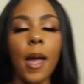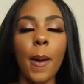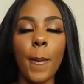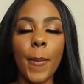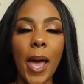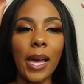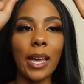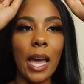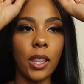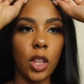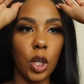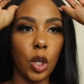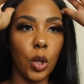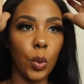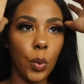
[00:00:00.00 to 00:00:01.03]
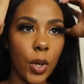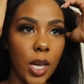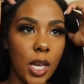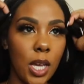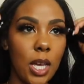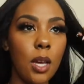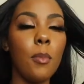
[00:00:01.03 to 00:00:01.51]
am back at the
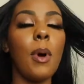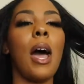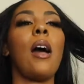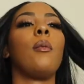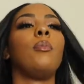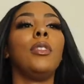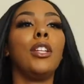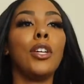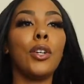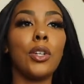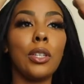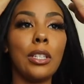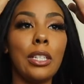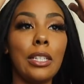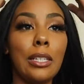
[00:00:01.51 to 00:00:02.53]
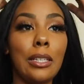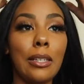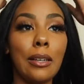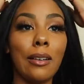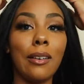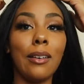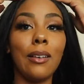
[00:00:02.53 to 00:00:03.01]
crib. I'm
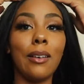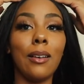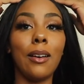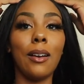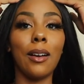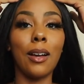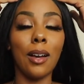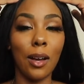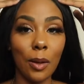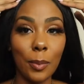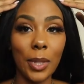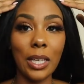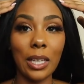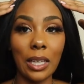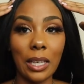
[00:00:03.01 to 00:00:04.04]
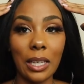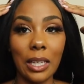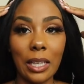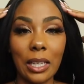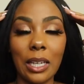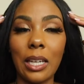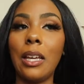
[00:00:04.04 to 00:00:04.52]
literally coming
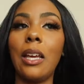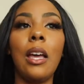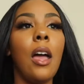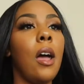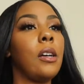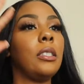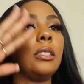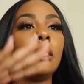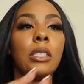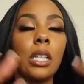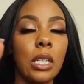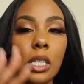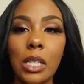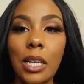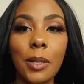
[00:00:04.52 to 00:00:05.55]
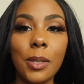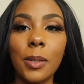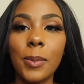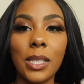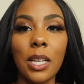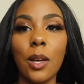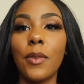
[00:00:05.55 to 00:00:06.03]
in, touching up some
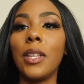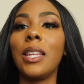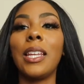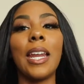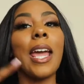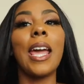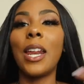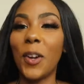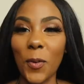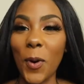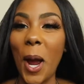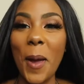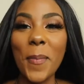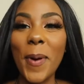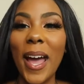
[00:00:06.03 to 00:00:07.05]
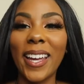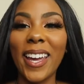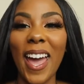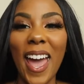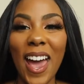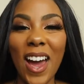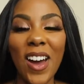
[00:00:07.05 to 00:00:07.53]
stuff, and then headed right back
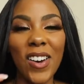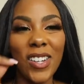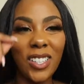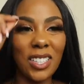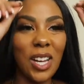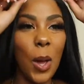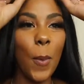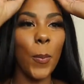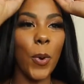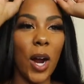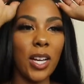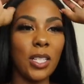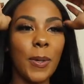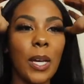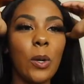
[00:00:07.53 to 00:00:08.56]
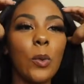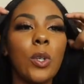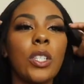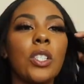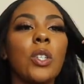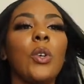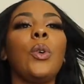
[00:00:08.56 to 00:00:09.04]
out. Prospect
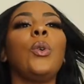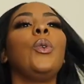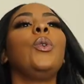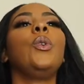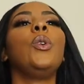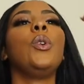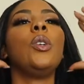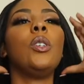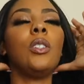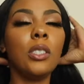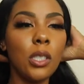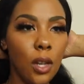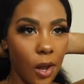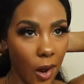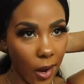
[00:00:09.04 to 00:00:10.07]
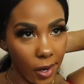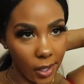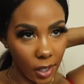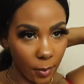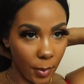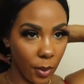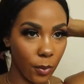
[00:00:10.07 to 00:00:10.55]
was cool.
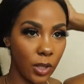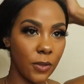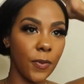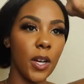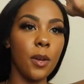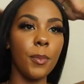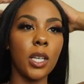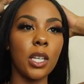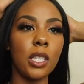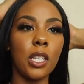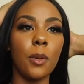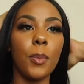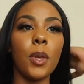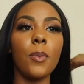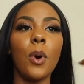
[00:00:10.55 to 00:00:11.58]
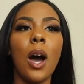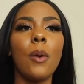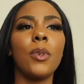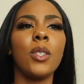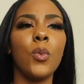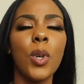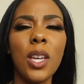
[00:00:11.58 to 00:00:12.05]
It was fun because of the people I
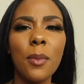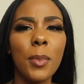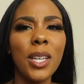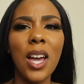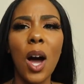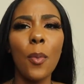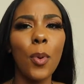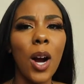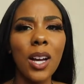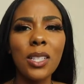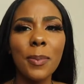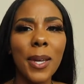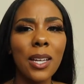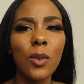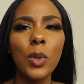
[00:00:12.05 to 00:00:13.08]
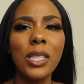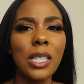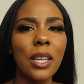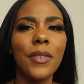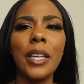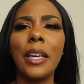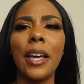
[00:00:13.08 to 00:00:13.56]
was with, but y'all, Prospect was
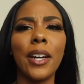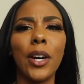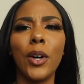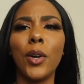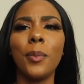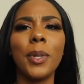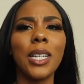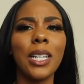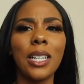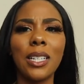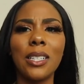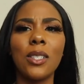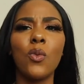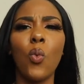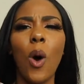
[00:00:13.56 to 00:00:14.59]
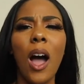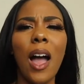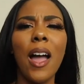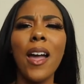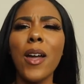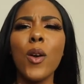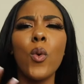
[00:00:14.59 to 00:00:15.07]
giving ghetto because
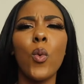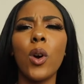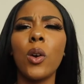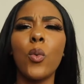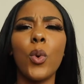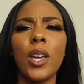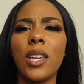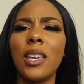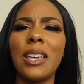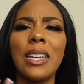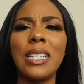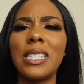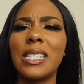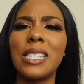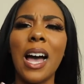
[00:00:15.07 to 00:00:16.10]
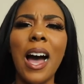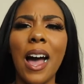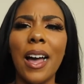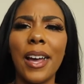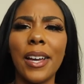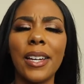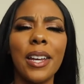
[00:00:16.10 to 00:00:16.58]
why were we
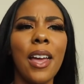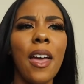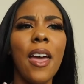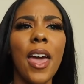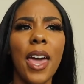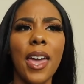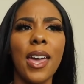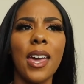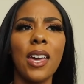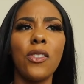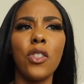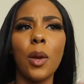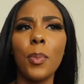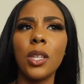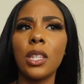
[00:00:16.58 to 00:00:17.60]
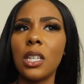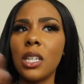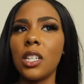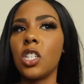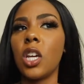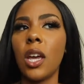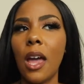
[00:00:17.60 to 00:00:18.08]
inside and they put the
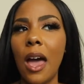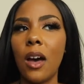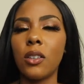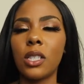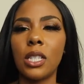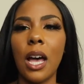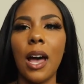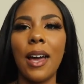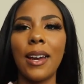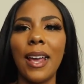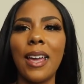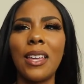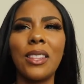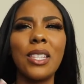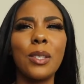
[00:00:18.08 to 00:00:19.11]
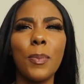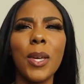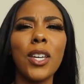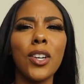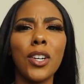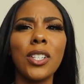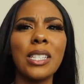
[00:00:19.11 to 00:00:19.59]
DJ outside and the
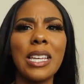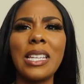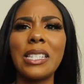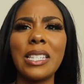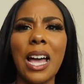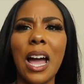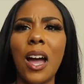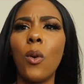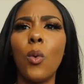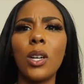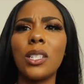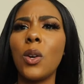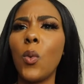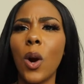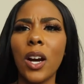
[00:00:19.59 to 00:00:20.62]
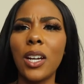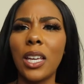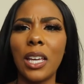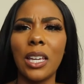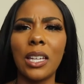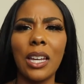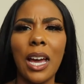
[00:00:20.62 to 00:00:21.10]
speakers inside wasn't
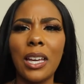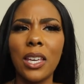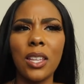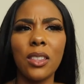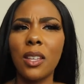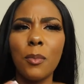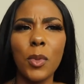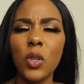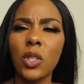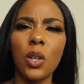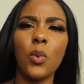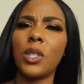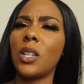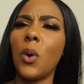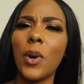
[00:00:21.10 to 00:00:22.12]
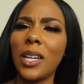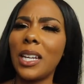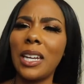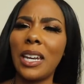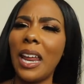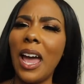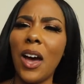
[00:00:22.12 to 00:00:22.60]
working? Like, the music was going in
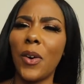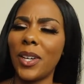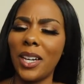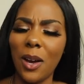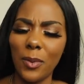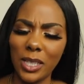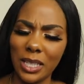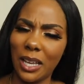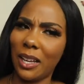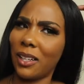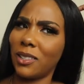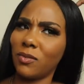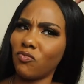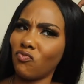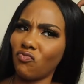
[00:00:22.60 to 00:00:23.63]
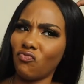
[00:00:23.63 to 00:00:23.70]
and out, and I was like,